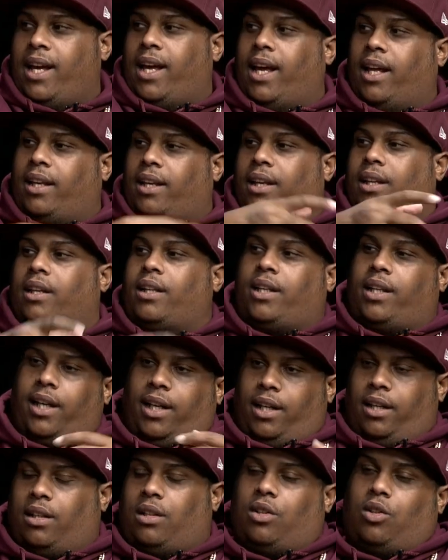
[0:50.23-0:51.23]
and then
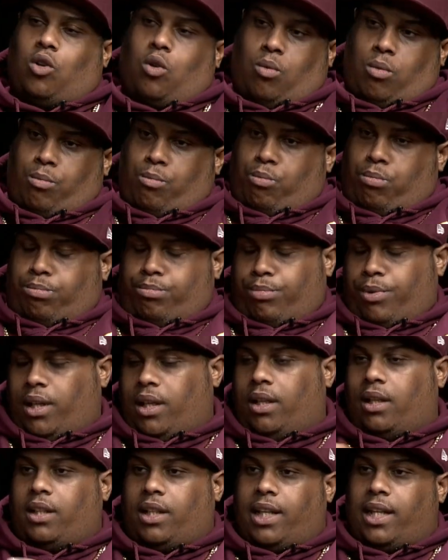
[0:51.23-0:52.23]
again, you know,
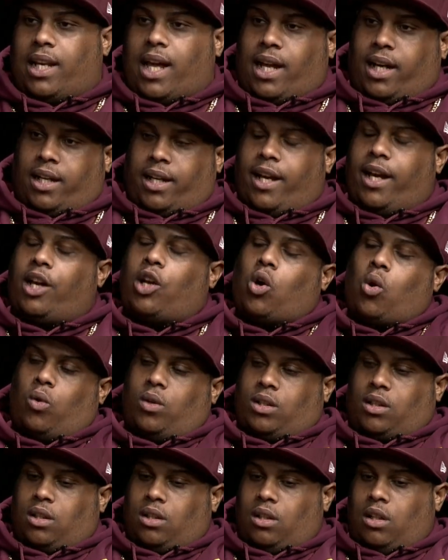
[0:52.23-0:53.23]
being getting out of there and
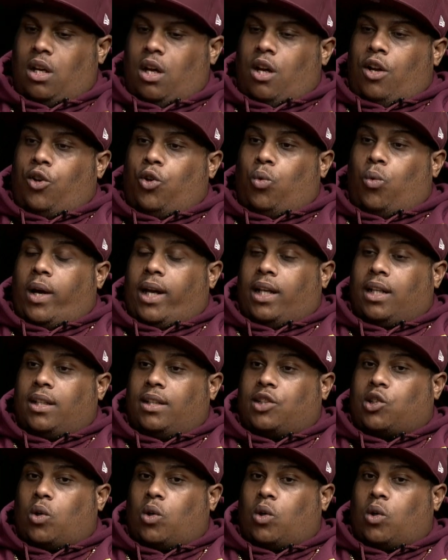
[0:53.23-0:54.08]
going to New England.